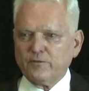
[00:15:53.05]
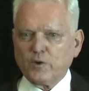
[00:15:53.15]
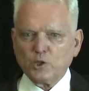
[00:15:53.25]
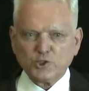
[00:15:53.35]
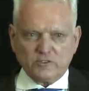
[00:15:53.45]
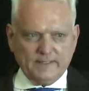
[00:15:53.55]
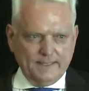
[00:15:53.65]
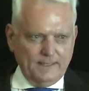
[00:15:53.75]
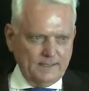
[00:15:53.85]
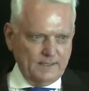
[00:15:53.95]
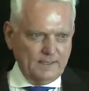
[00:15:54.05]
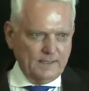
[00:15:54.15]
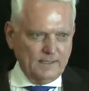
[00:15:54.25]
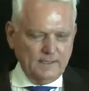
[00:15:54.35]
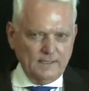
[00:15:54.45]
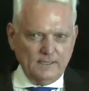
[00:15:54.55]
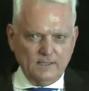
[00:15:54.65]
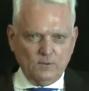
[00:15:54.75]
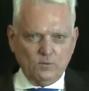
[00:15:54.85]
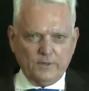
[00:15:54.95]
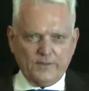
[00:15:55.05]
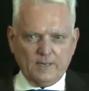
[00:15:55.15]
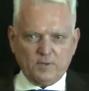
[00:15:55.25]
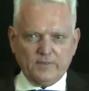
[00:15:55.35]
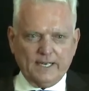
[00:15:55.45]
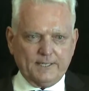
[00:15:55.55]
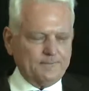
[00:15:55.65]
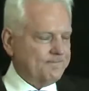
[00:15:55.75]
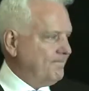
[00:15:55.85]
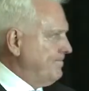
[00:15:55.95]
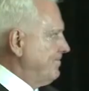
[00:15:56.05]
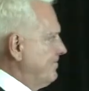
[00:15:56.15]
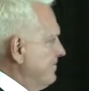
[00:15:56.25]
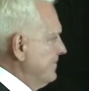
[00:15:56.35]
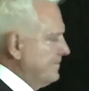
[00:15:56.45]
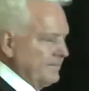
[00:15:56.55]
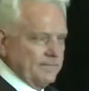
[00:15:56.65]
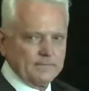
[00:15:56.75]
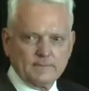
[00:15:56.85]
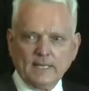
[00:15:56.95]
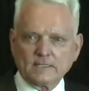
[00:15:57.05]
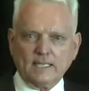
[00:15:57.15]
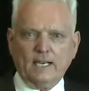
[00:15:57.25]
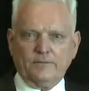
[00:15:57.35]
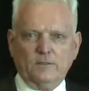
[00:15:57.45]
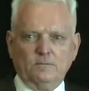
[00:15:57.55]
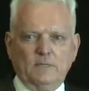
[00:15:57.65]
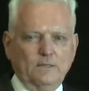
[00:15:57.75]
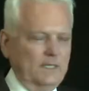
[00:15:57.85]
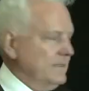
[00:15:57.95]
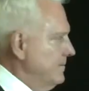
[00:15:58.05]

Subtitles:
virtually with their provider. That's an iPhone, by the way.